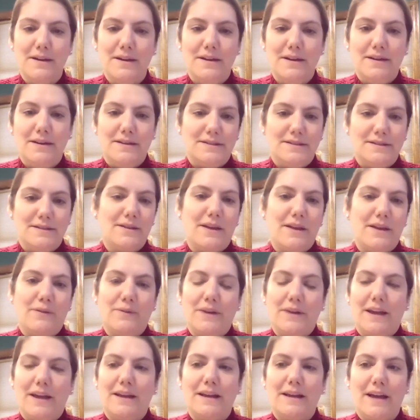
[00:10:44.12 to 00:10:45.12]
so that when
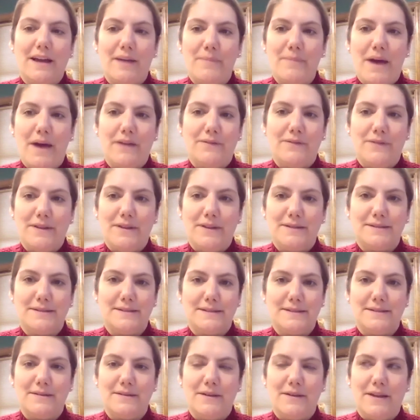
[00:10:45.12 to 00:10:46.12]
I come out of
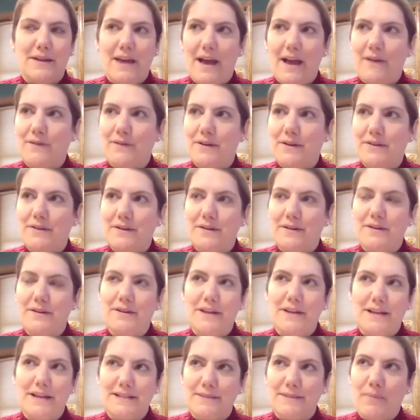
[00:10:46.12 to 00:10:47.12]
this,
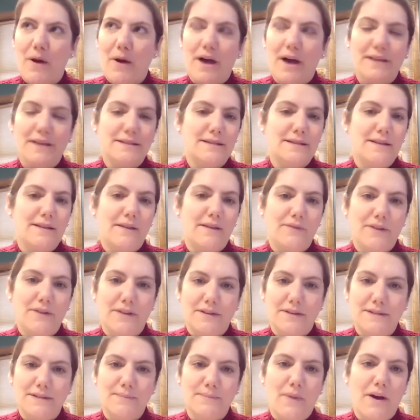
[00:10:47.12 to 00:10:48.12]

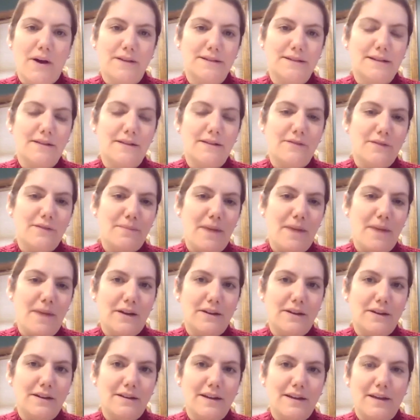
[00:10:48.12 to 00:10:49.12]
everything's positive about
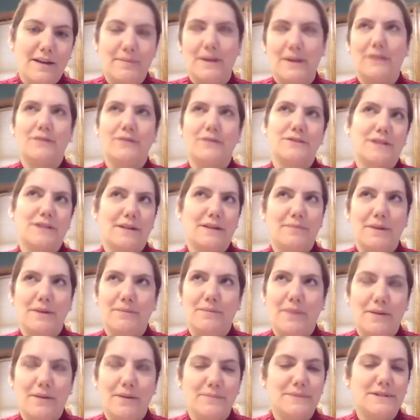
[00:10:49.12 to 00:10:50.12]
it. I mean, there's going to be
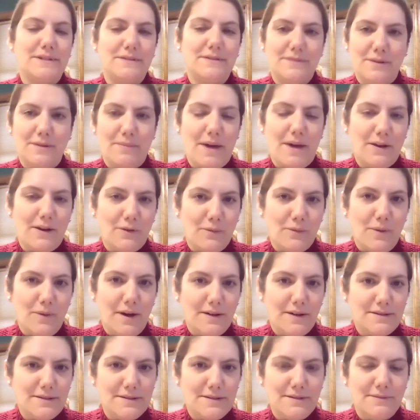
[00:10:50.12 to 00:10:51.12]
bumps no matter
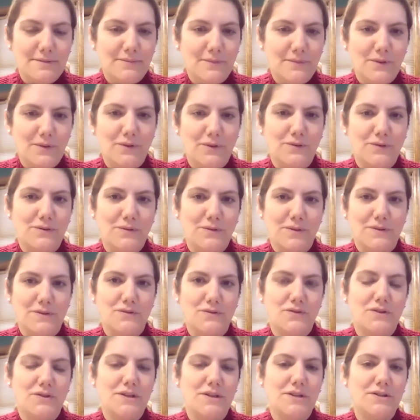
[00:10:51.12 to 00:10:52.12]
what when you're doing
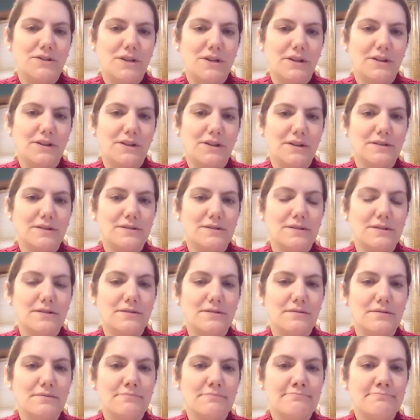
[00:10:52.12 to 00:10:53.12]
strategic things.
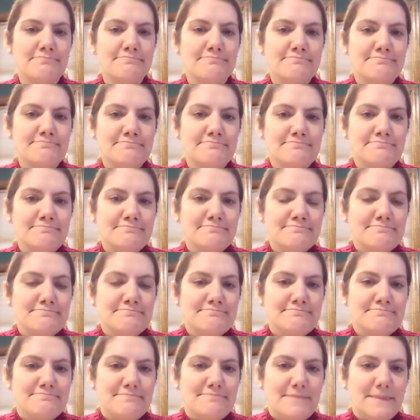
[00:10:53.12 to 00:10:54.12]

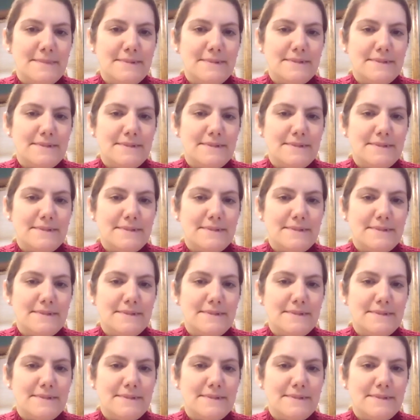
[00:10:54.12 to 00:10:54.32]
So,